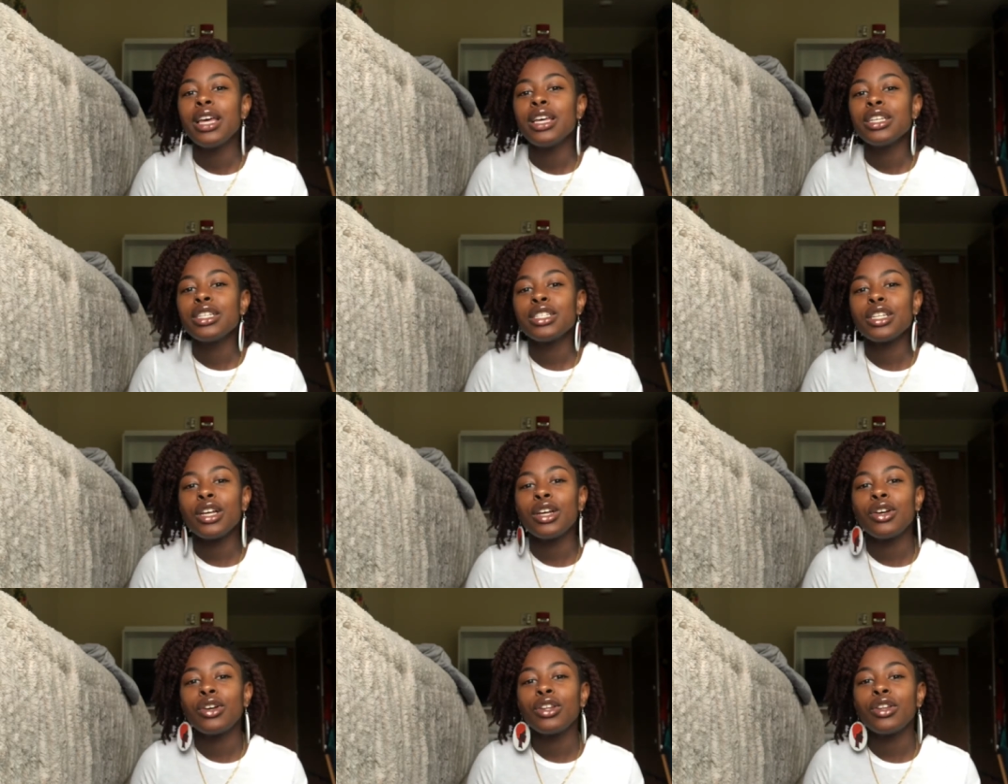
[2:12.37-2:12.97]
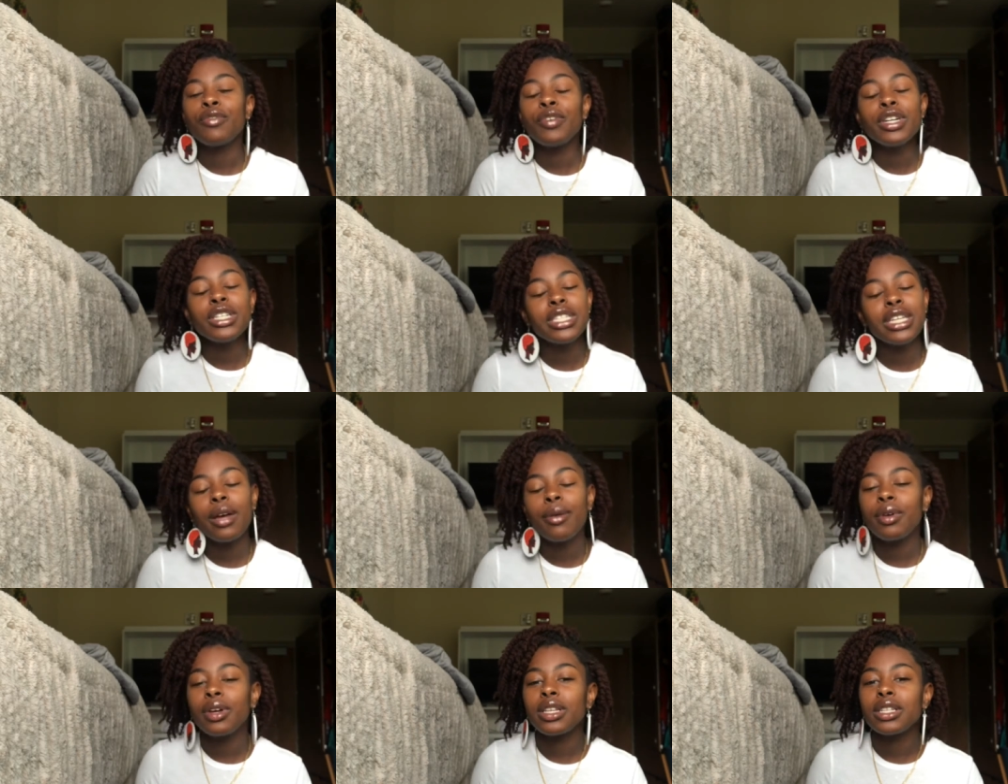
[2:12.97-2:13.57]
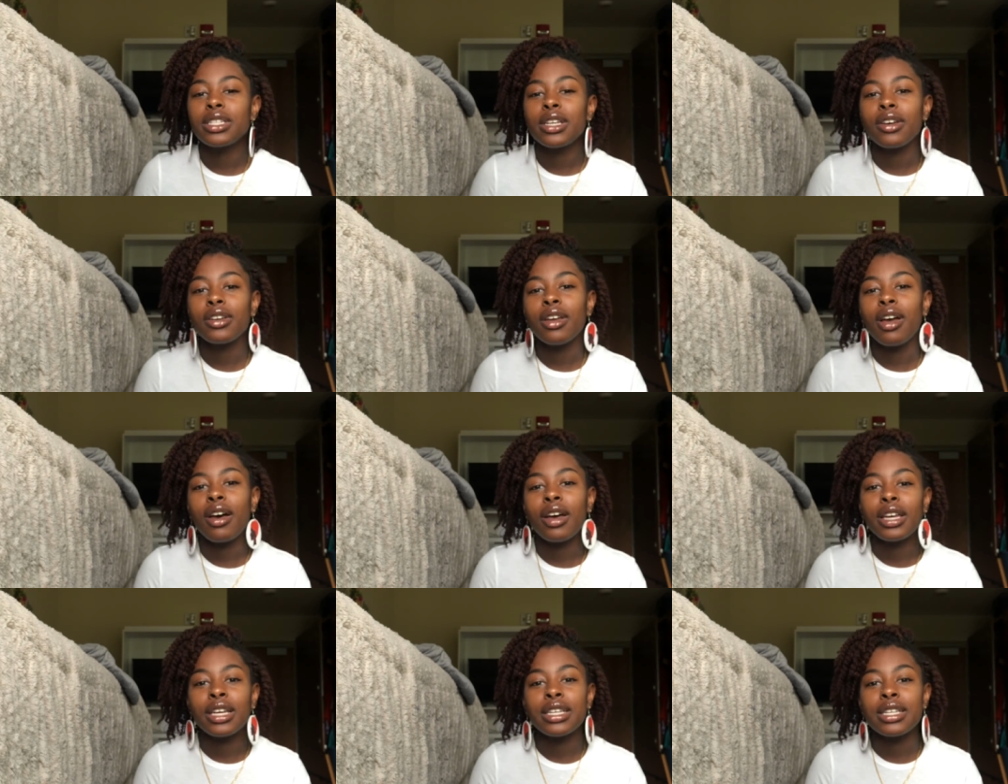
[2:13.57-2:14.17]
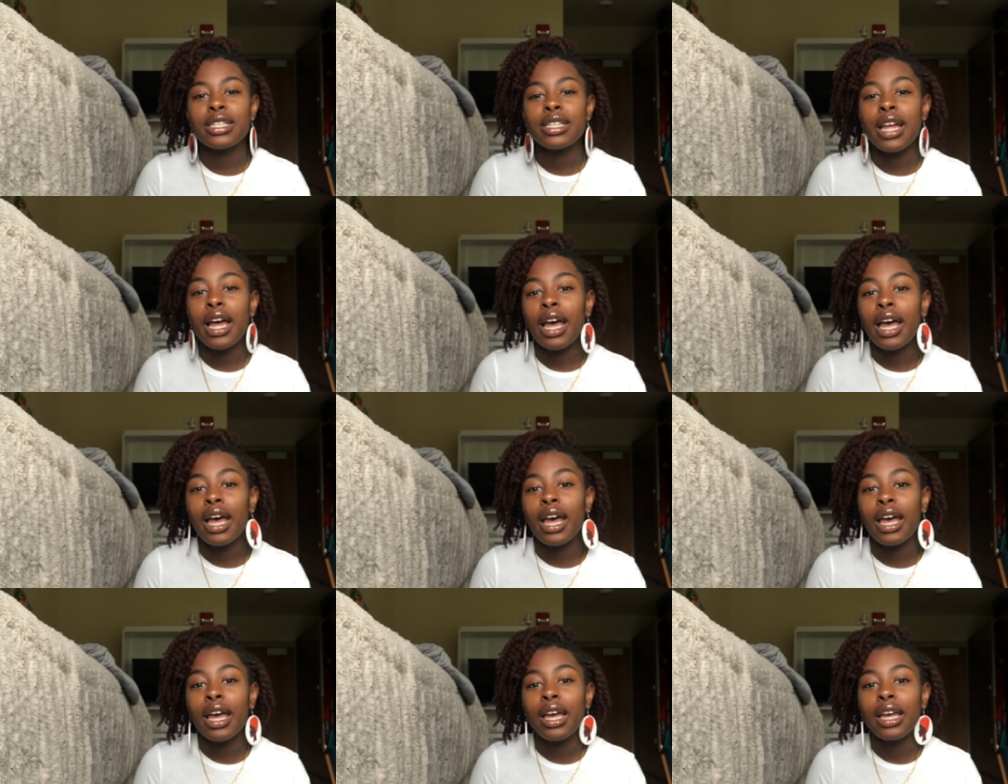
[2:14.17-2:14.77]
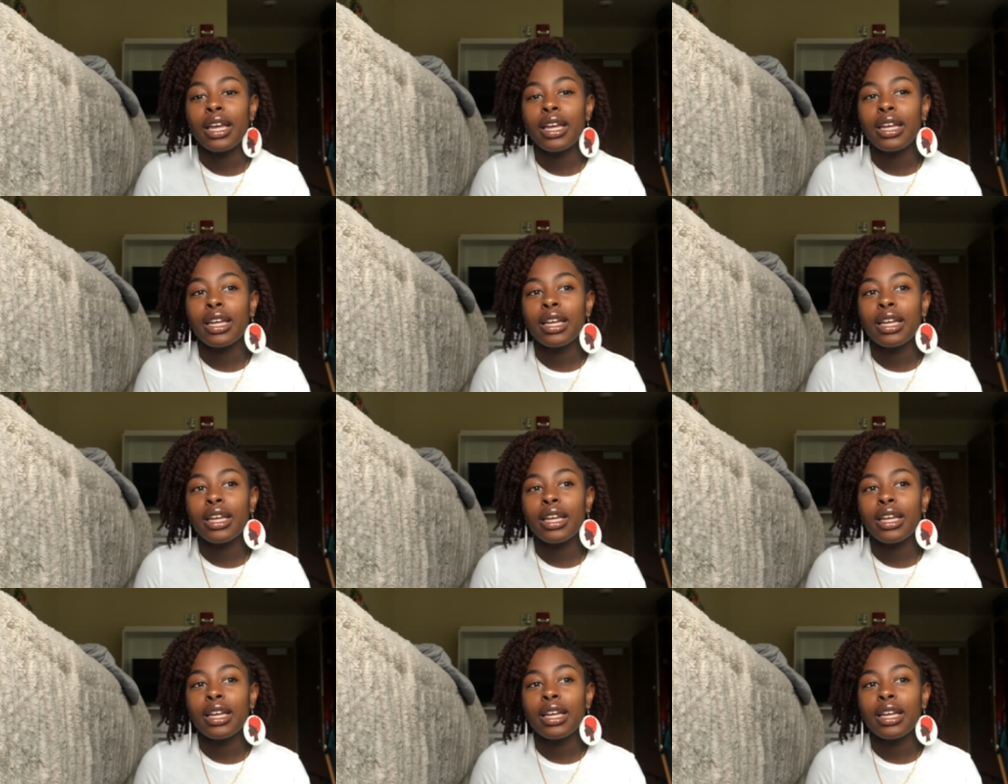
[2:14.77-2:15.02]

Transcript: So the first thing I'm going to tell y'all is that